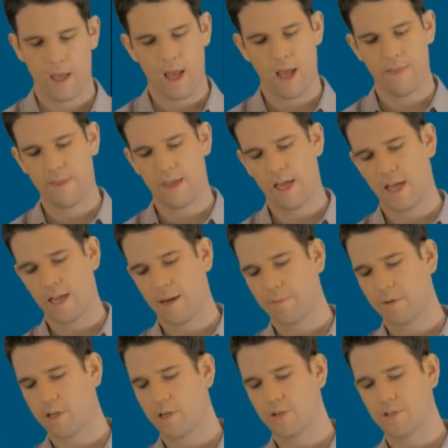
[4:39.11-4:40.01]
And then I'm
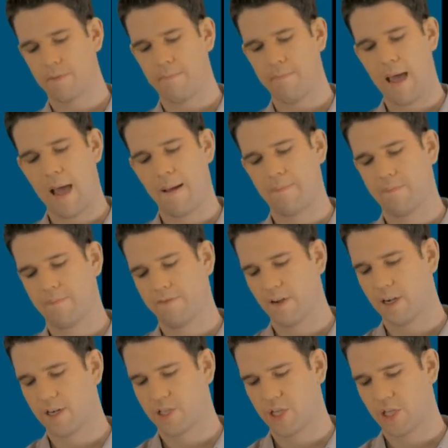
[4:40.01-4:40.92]
going to use a map
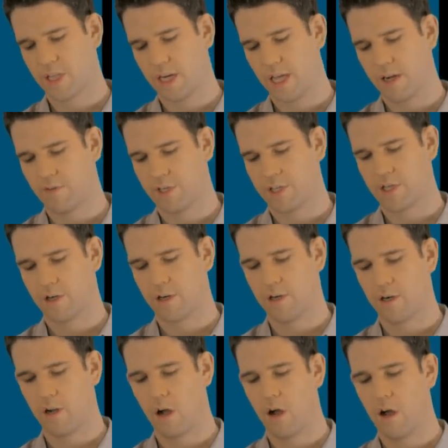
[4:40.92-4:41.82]
function and
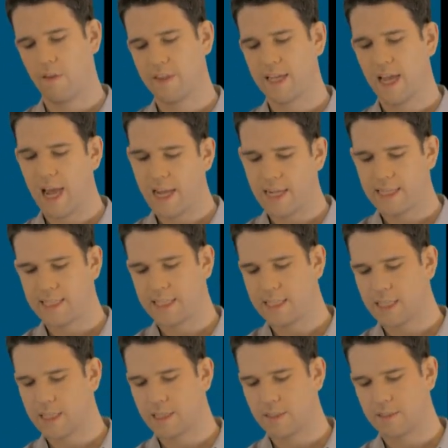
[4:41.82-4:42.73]
return all the
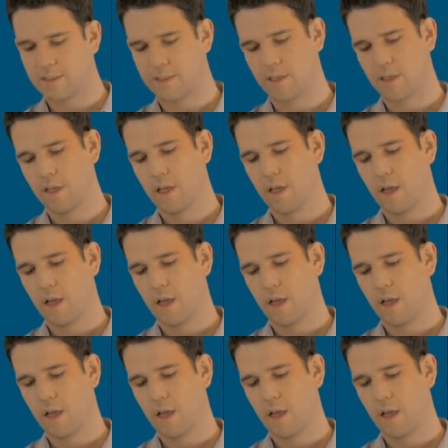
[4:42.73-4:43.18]
IDs